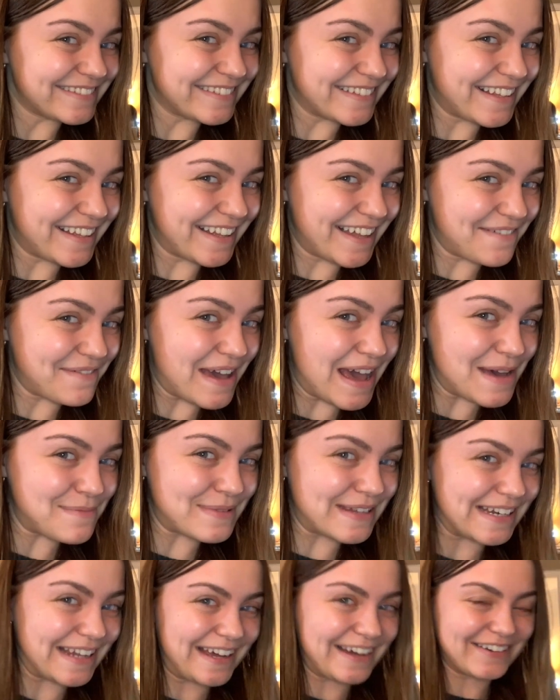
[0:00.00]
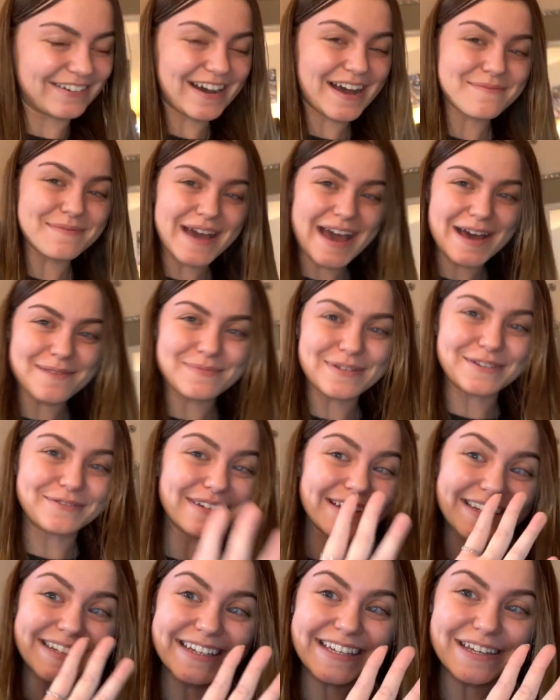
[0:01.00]
I'm happy now. I'm happy. We
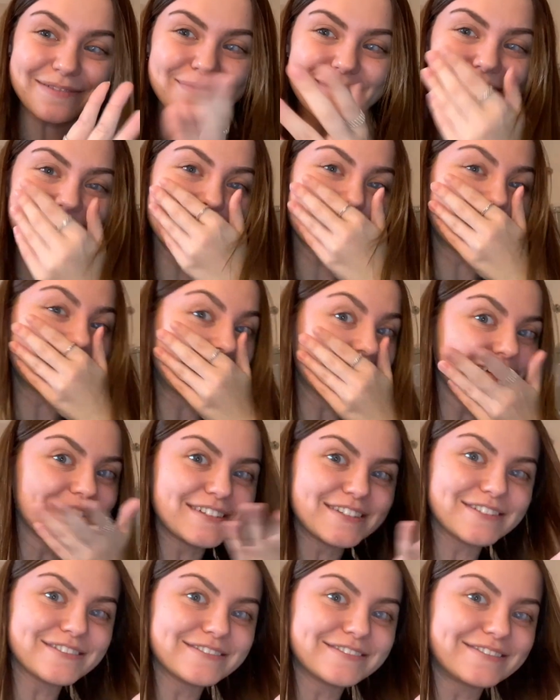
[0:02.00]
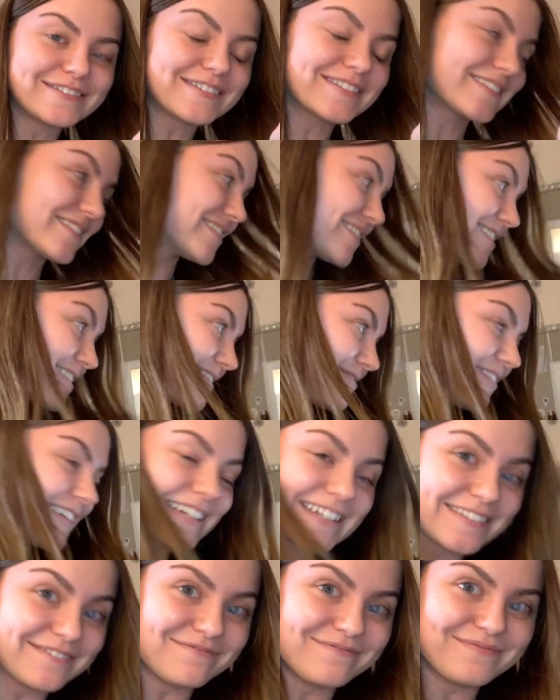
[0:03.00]
can keep going. We can do, we
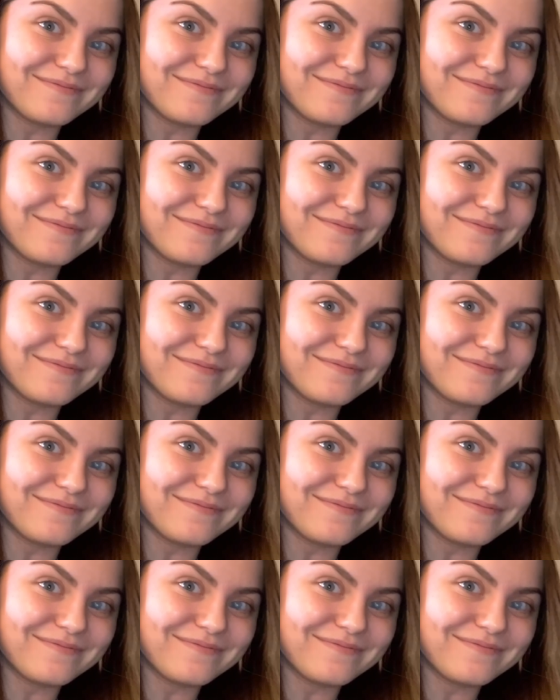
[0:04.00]
can,